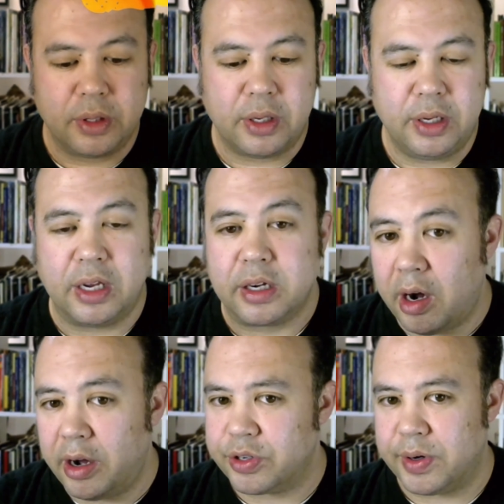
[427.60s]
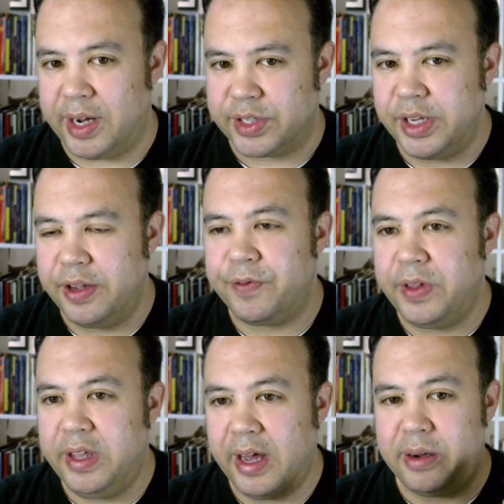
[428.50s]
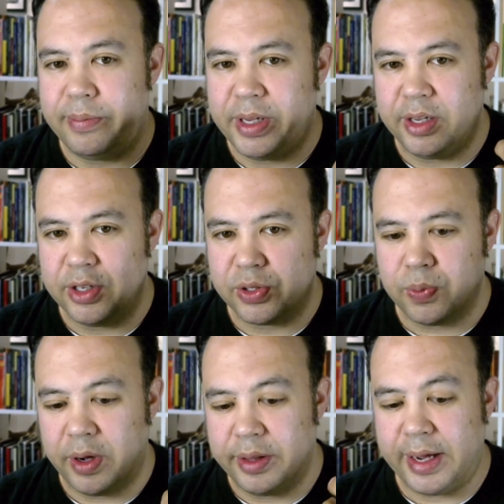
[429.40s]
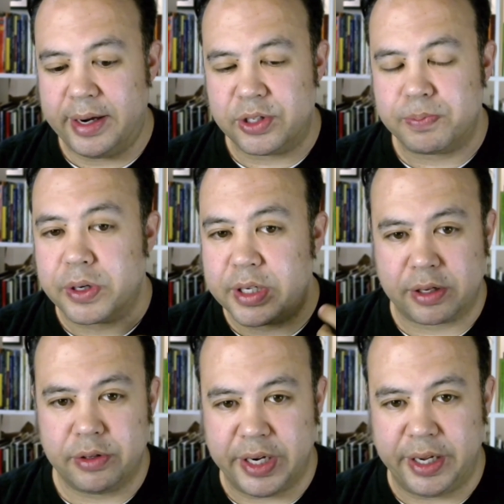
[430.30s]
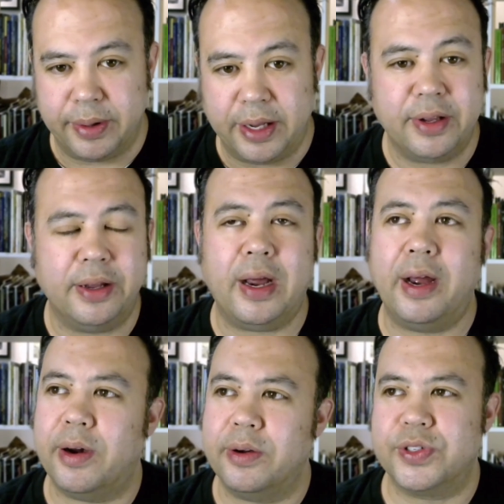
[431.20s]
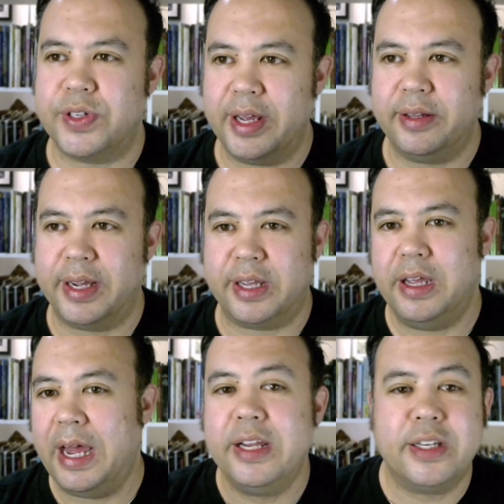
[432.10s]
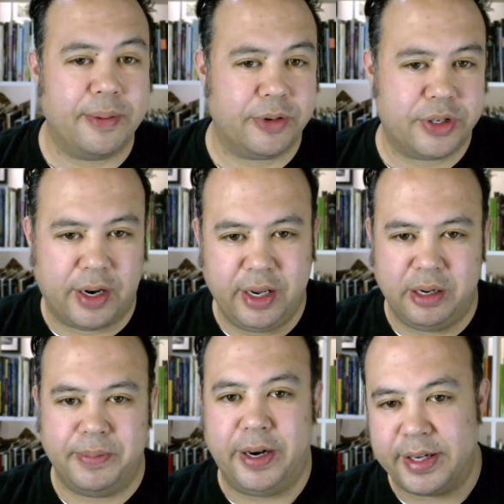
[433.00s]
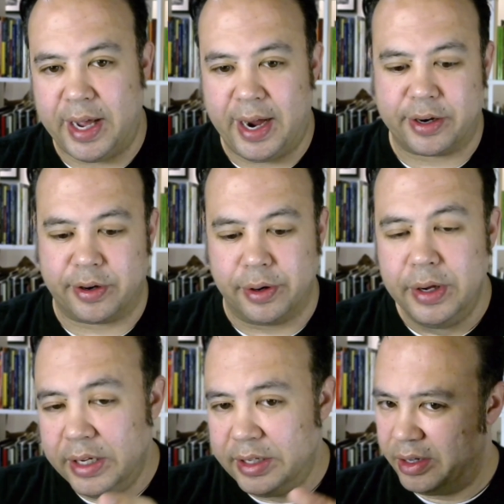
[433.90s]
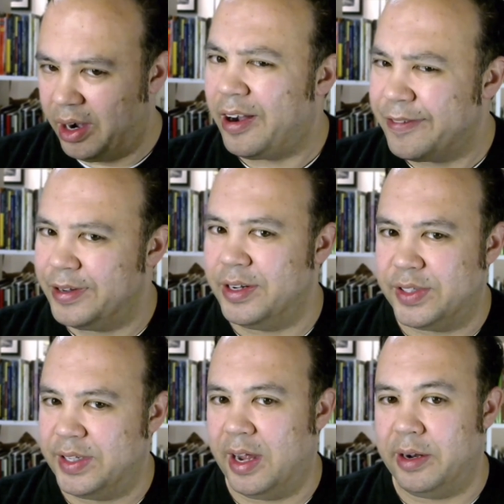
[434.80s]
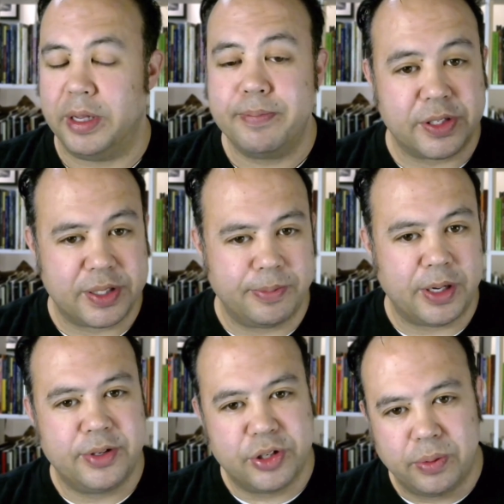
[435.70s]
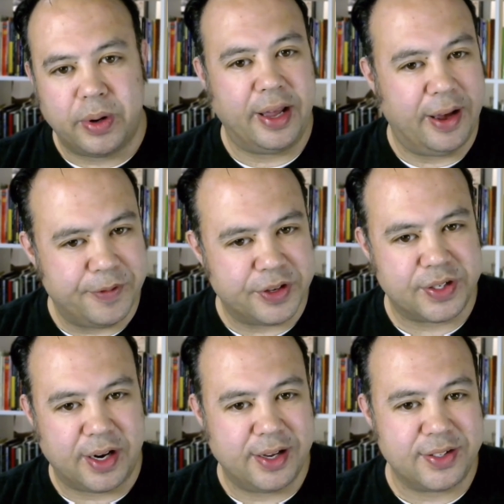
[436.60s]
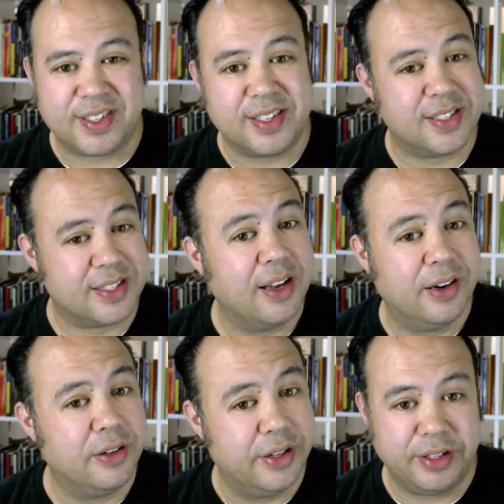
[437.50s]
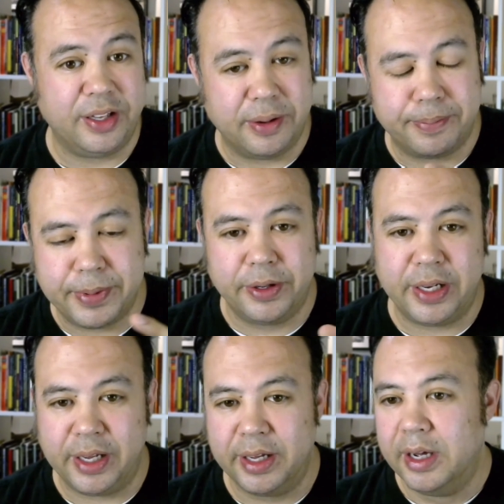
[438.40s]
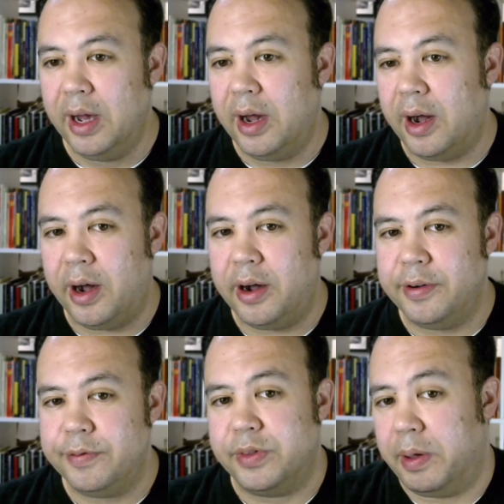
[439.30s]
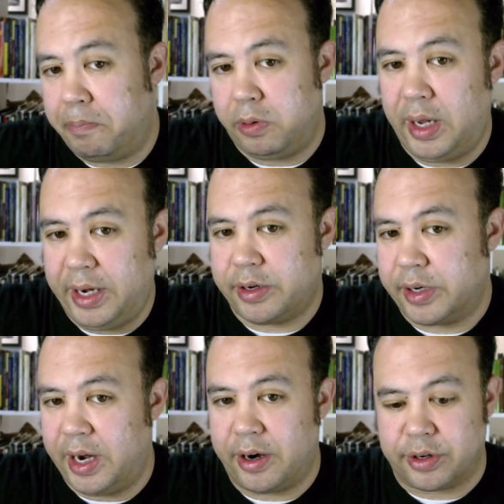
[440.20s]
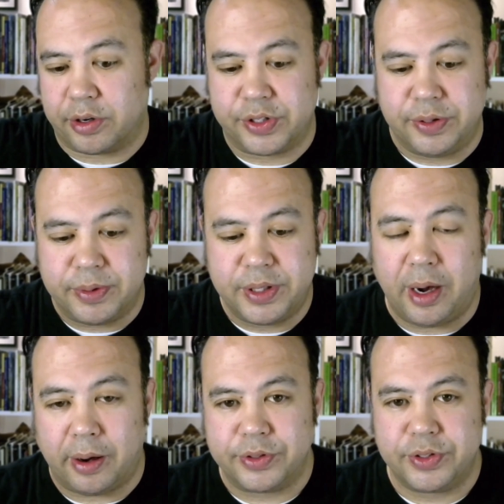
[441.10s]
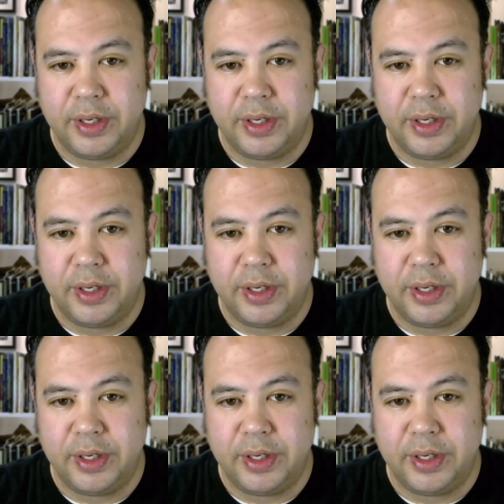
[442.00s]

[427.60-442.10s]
In contrast, if the enemy is one that is particularly, and I'll say anytime you're talking about an attacker, often it's the enemy, but sometimes you'll want to emphasize the skill and the ability of the player characters themselves